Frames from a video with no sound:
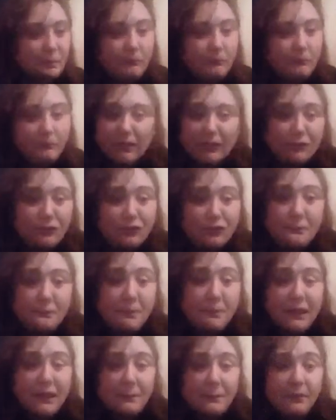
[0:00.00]
Some
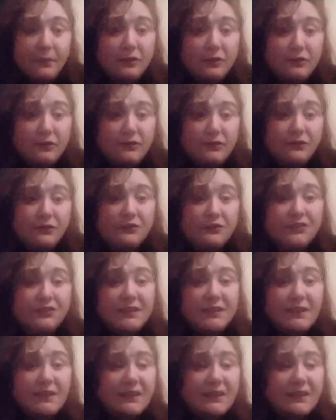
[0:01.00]
people who's